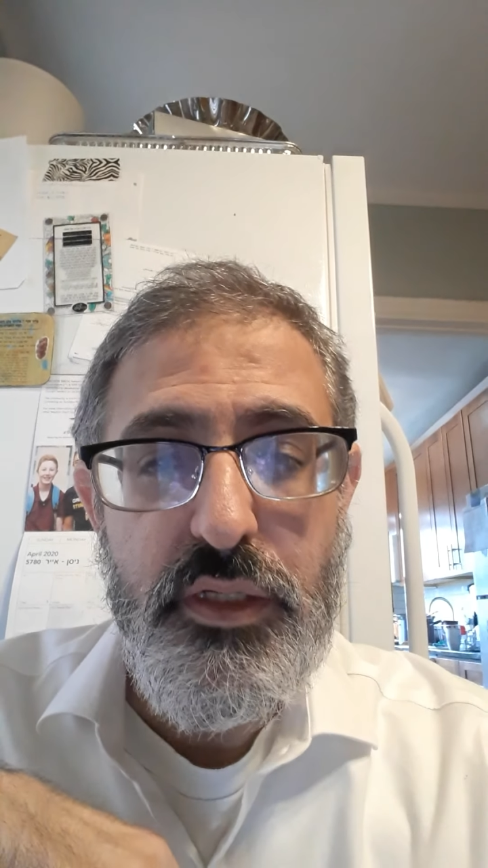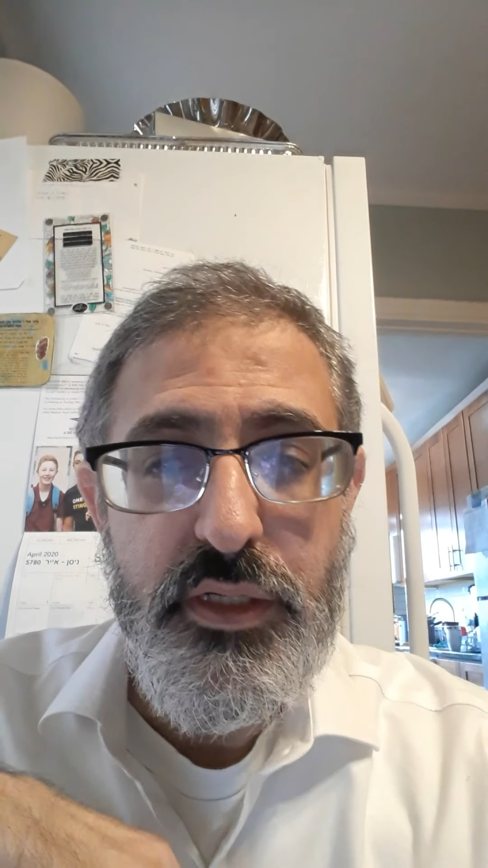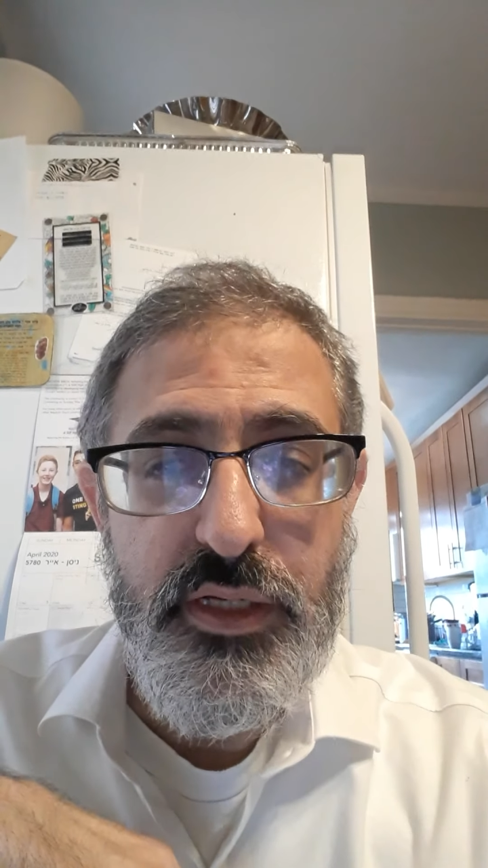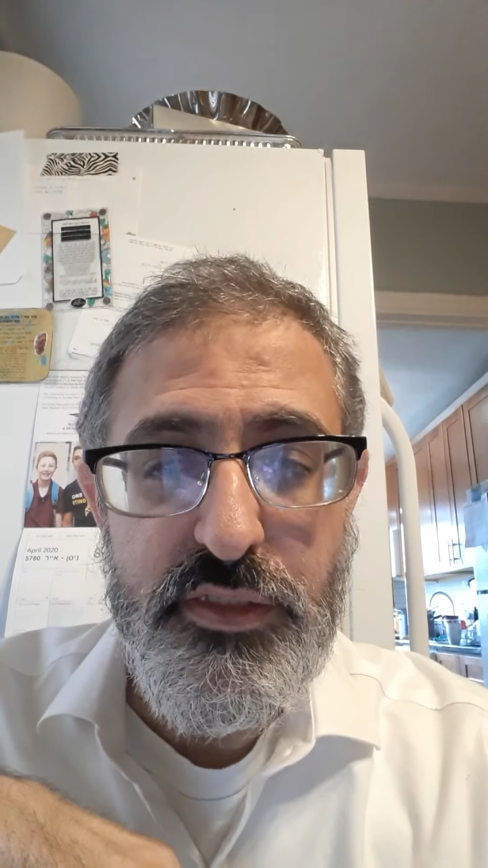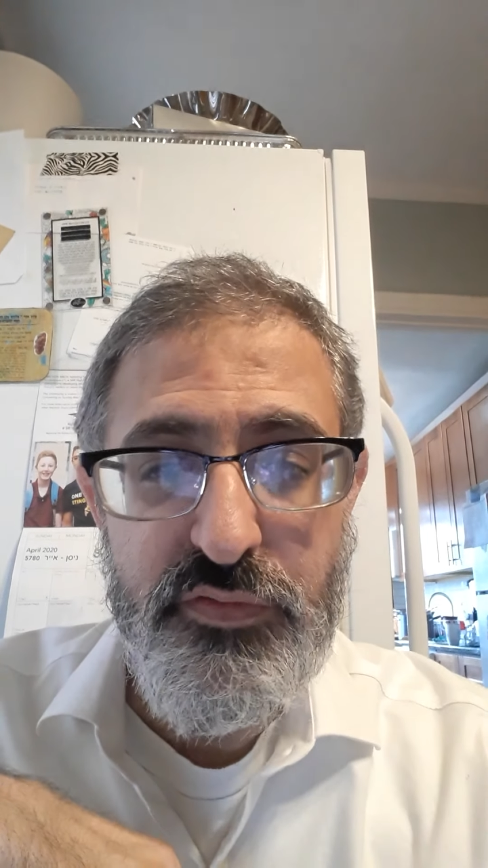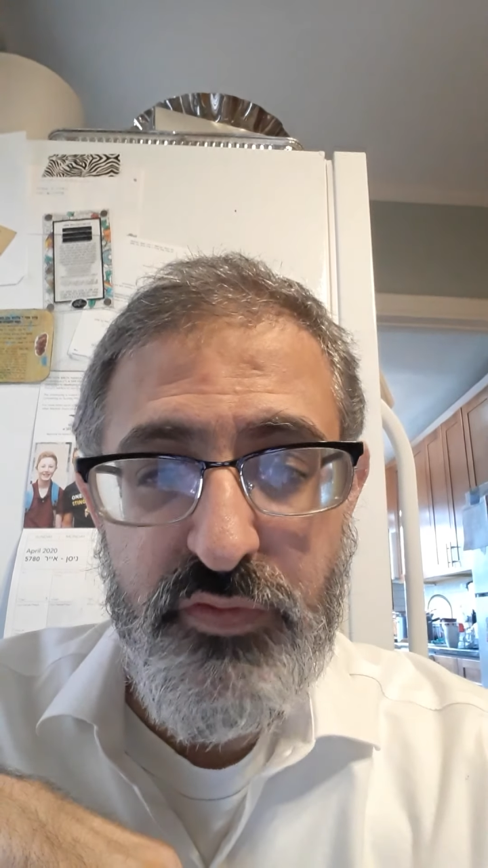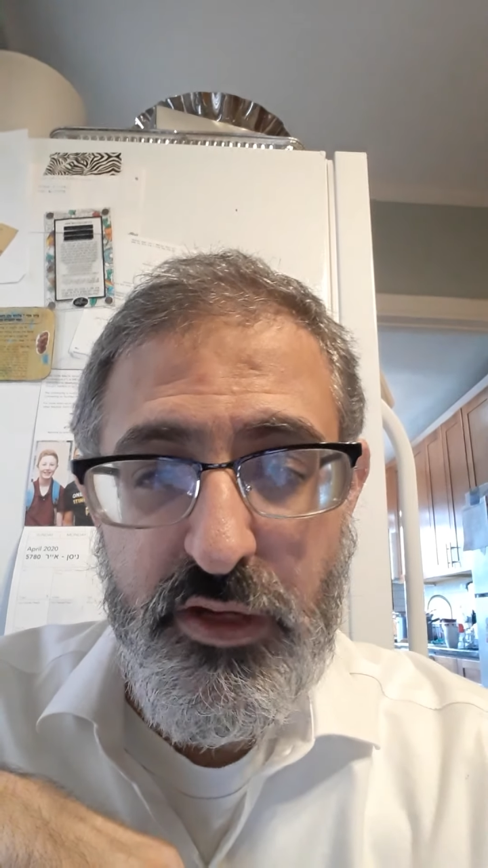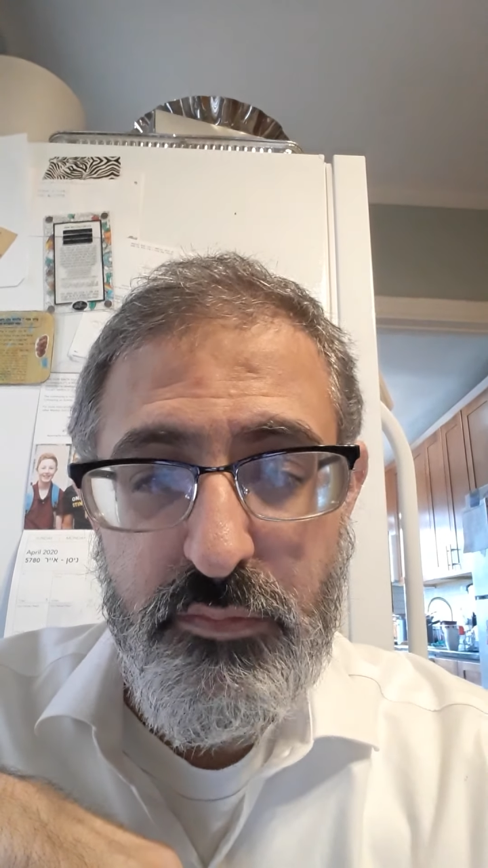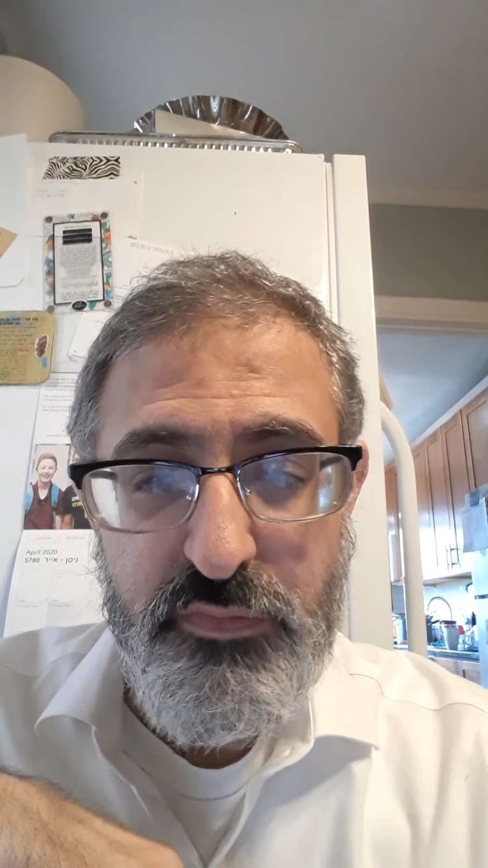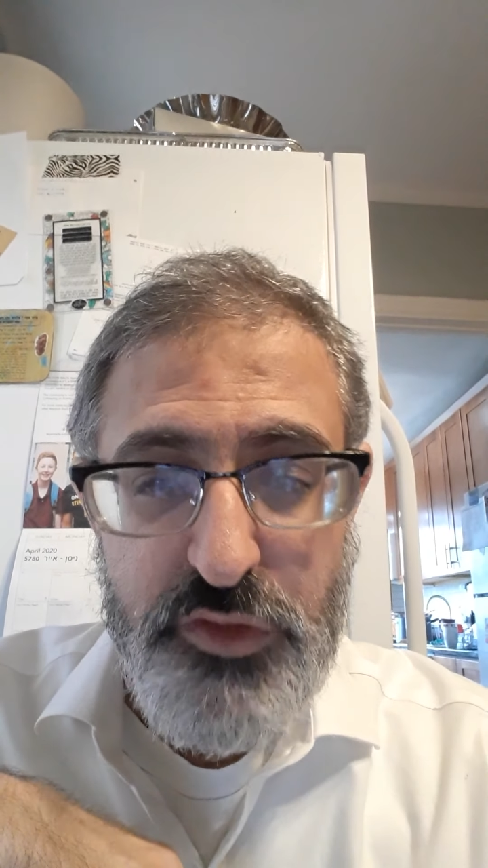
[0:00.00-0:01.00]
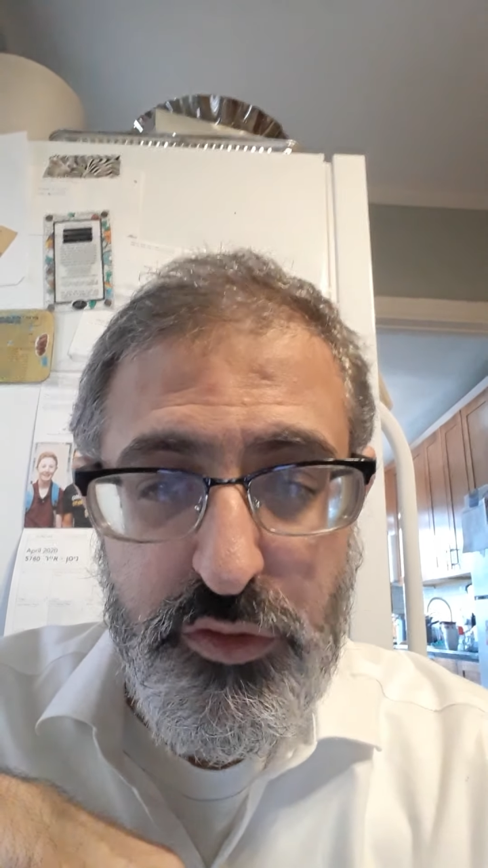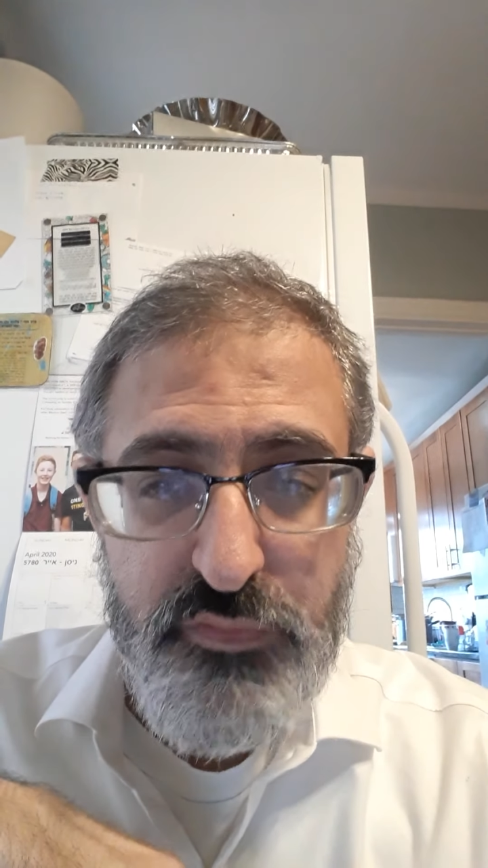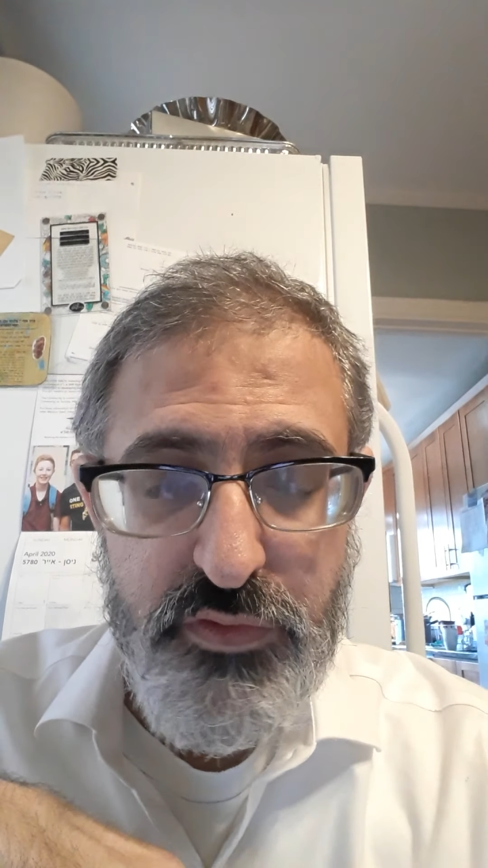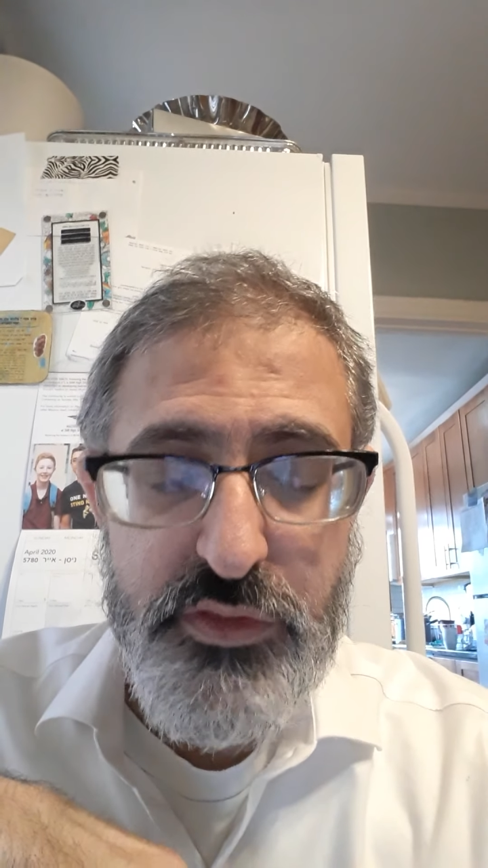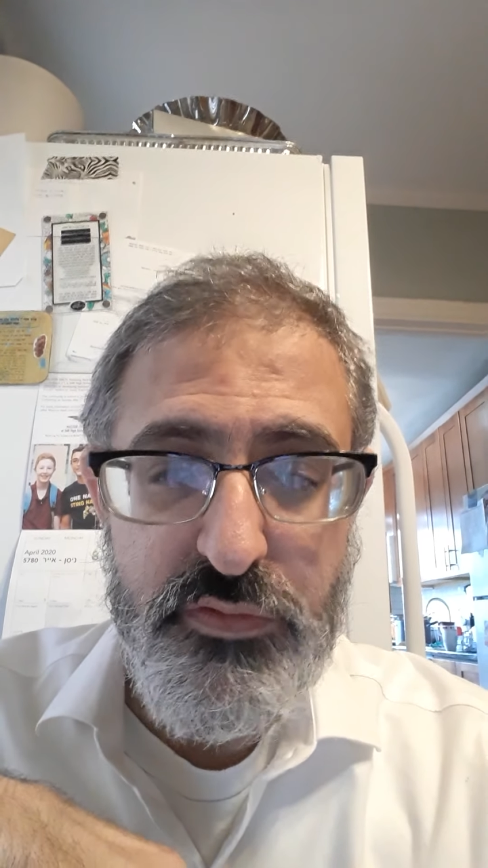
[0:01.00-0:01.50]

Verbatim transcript: He has a volume of Chuvos